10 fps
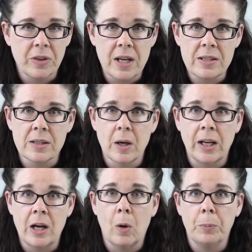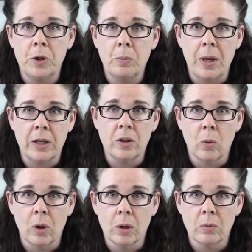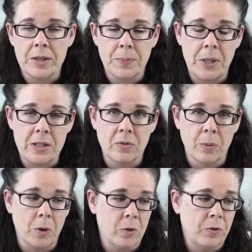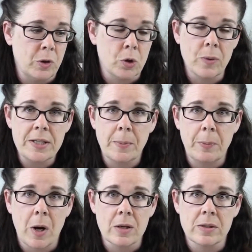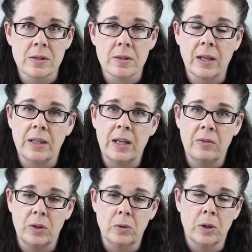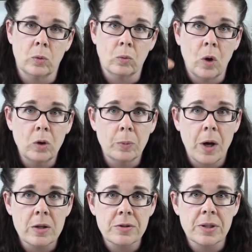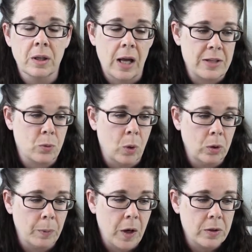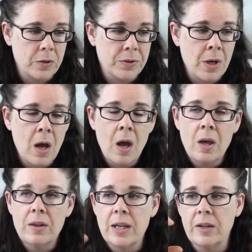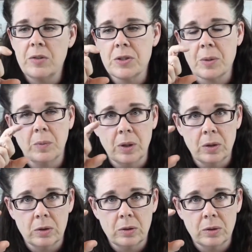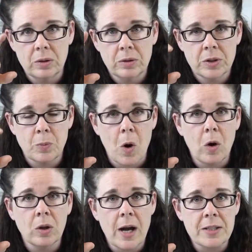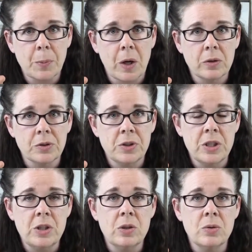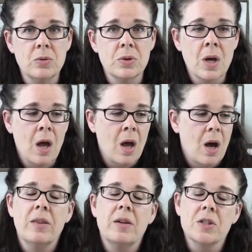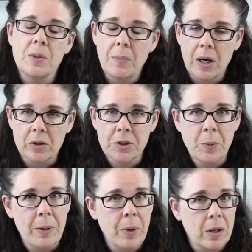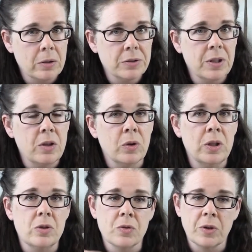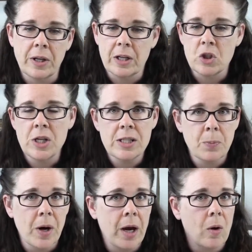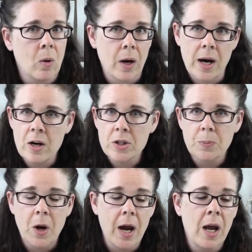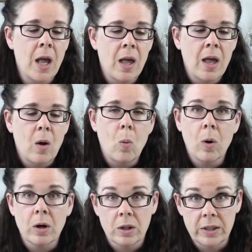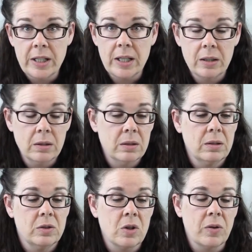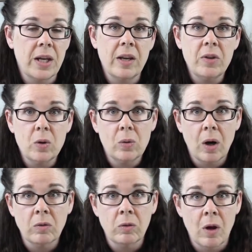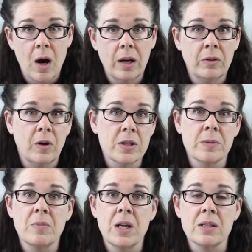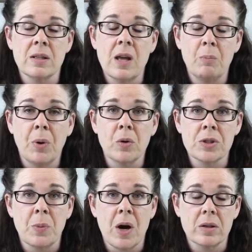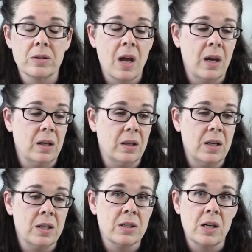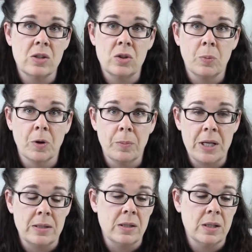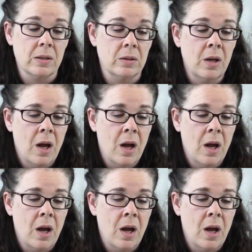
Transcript: things that can help you make your recipes from your future recipe boxes. Like they give you little roller bottles, the glass roller bottles. They give you some little small glass bottles to use. There's some metal spray bottles that you can use for like a sheet spray or a hairspray or cleaning. So they give you a lot of awesome things in that bonus box, and it is a super amazing deal.